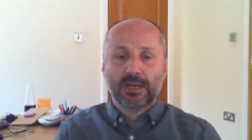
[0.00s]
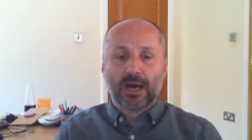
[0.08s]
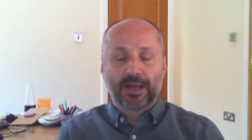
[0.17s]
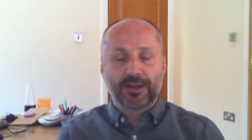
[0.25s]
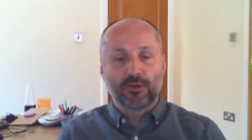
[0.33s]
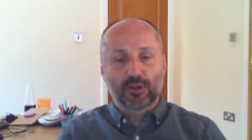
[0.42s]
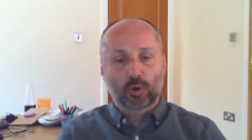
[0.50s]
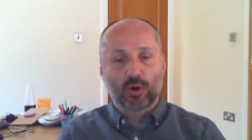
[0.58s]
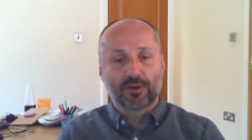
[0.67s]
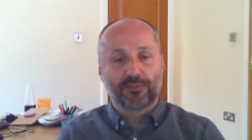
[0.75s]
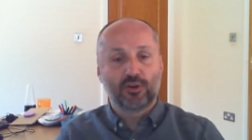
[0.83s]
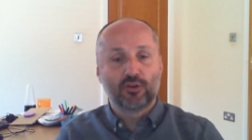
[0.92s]
I know that quite a
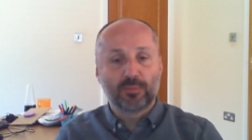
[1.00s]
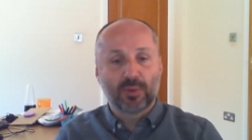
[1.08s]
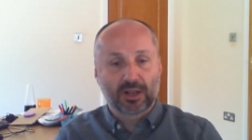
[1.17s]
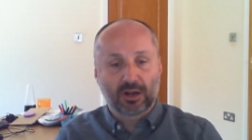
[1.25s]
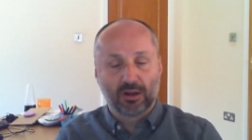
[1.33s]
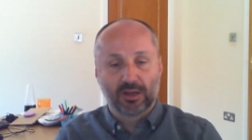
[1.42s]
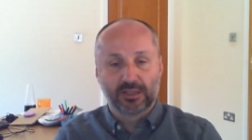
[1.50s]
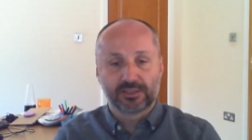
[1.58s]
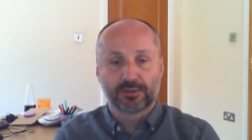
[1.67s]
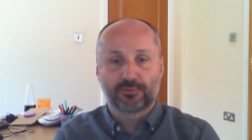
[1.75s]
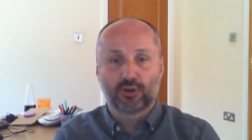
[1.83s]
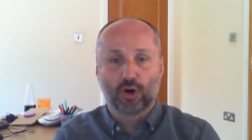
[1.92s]
few of my clients
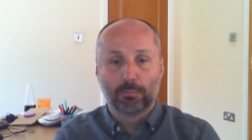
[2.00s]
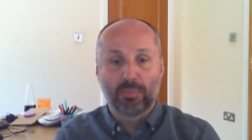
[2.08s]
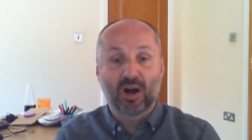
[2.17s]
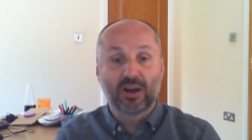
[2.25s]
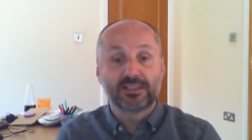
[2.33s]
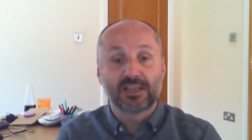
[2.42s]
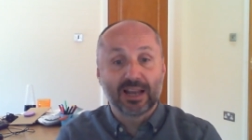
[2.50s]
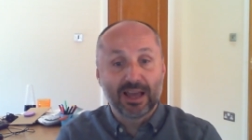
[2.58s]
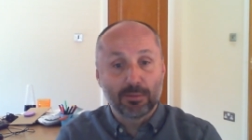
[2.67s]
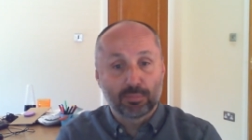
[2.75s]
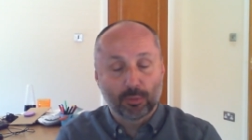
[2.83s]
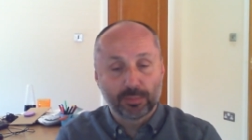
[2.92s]
have got buy-to-let
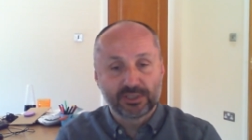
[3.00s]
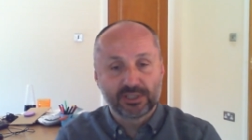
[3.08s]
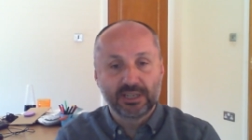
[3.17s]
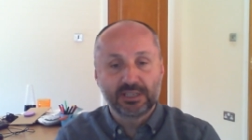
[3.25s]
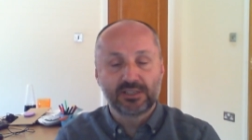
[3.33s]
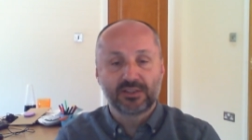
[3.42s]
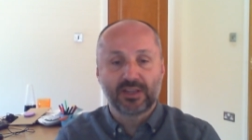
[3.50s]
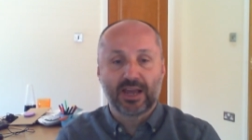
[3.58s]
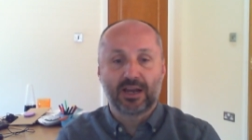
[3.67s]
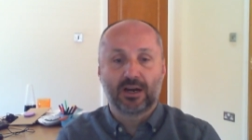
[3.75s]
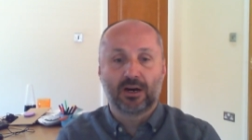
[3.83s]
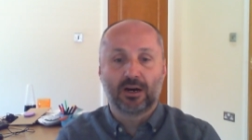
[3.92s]
properties
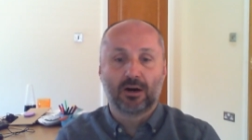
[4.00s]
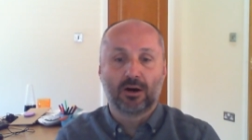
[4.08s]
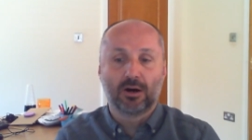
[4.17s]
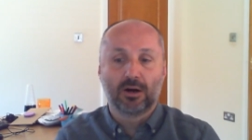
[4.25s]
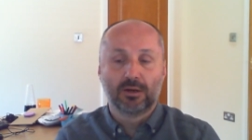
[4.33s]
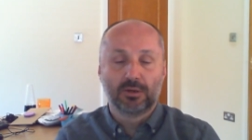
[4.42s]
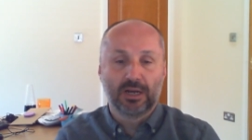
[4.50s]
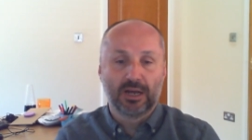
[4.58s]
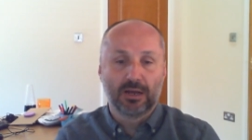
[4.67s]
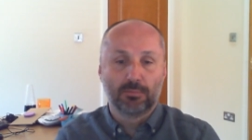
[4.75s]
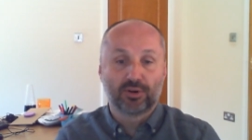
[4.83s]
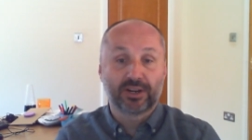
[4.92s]
that are
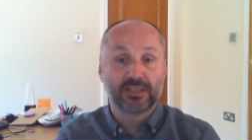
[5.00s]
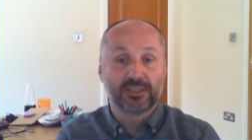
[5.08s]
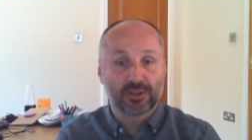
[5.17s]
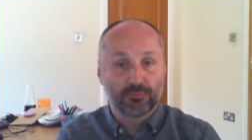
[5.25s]
bringing some